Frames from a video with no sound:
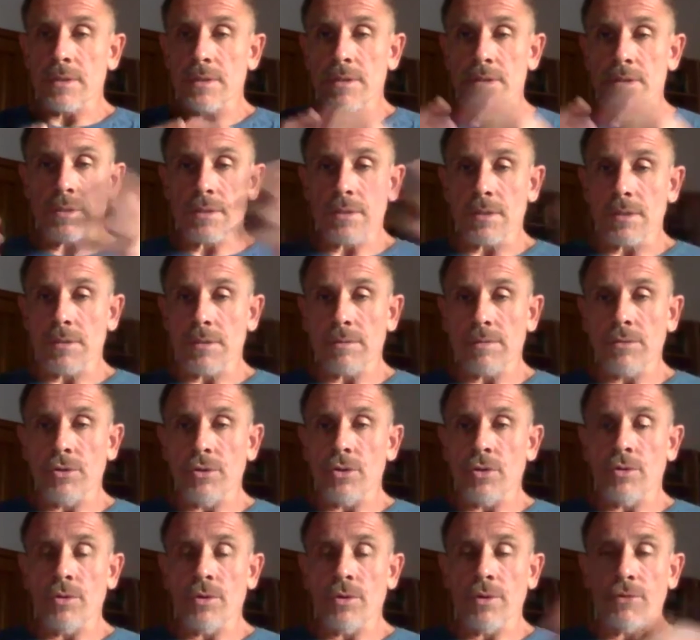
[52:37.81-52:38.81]
It's a
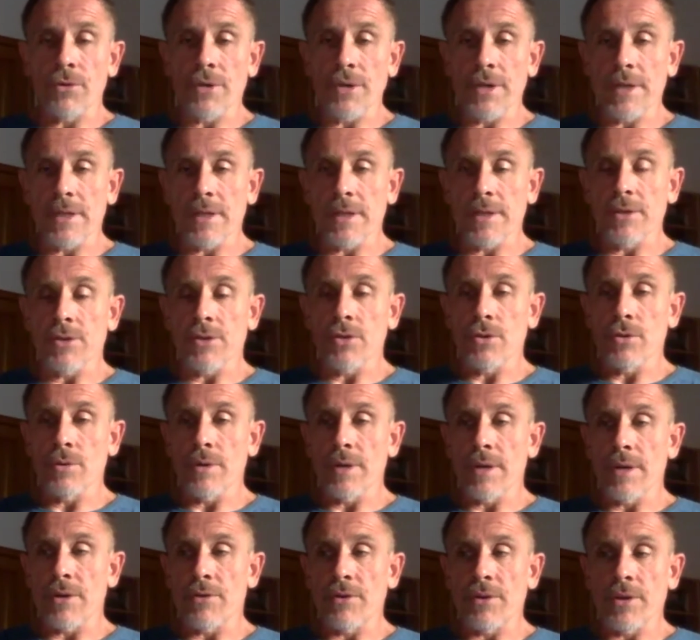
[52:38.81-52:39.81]
new arena, new
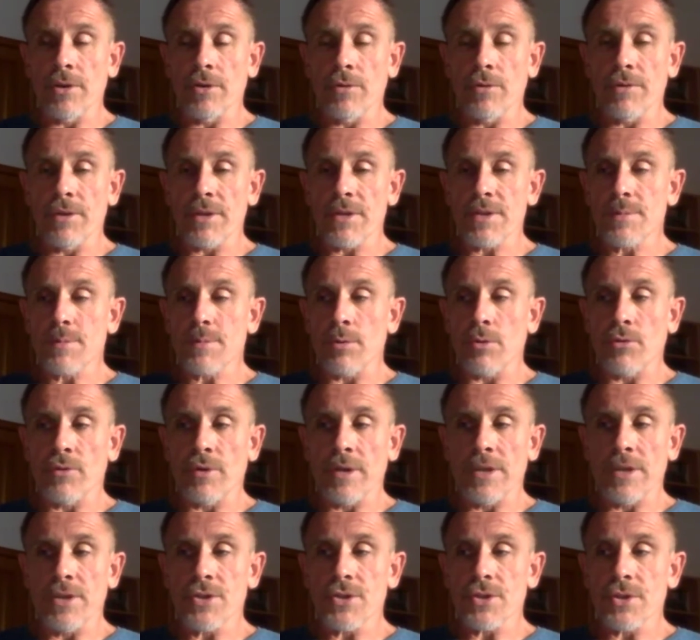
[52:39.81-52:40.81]
area of
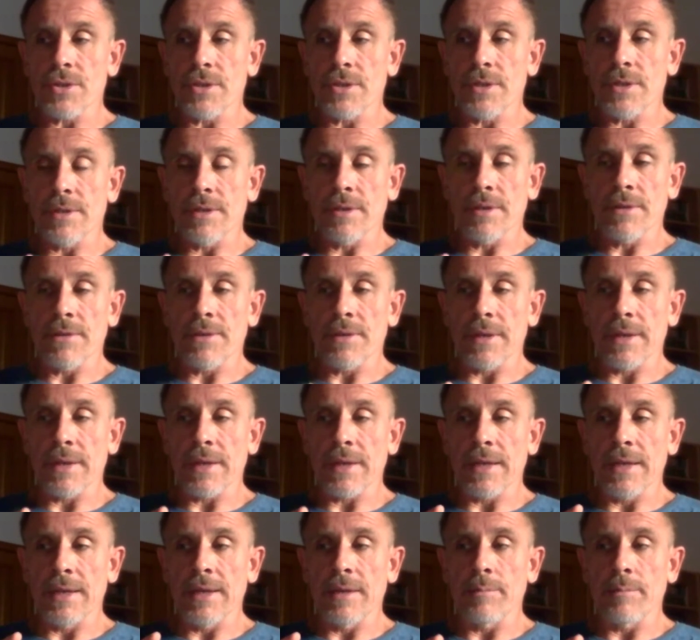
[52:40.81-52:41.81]
exploration, and I
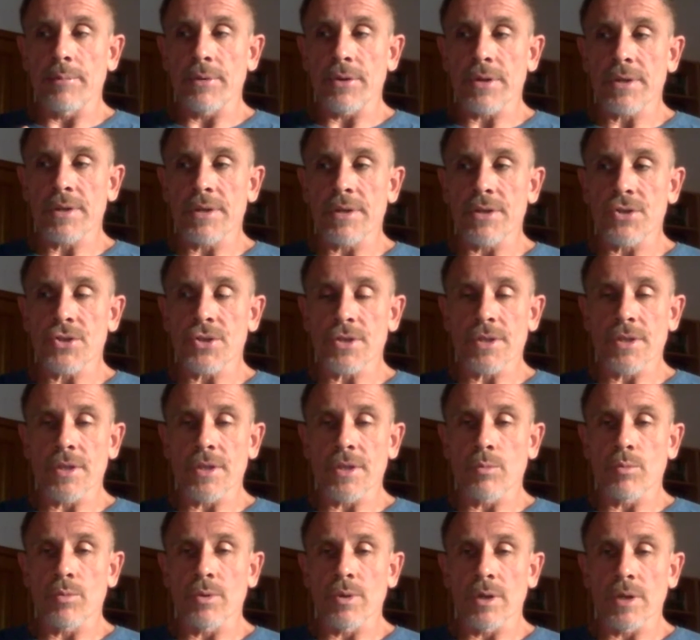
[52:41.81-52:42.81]
think any
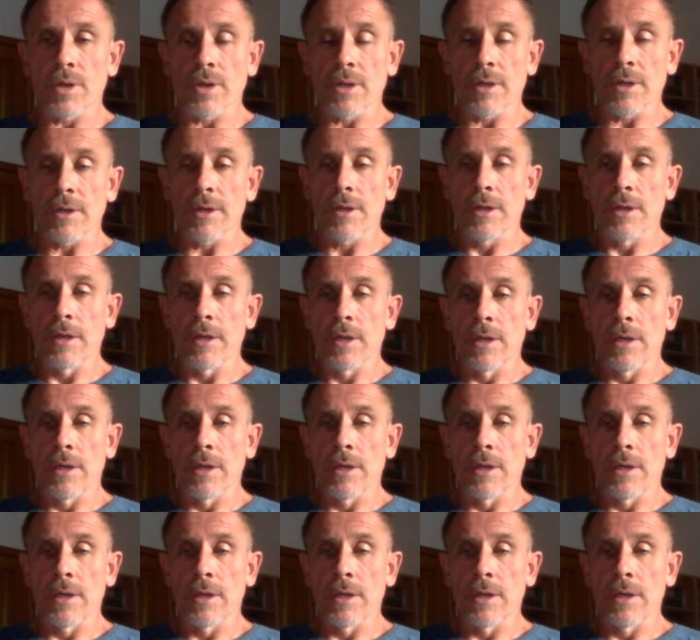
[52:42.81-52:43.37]
practitioner will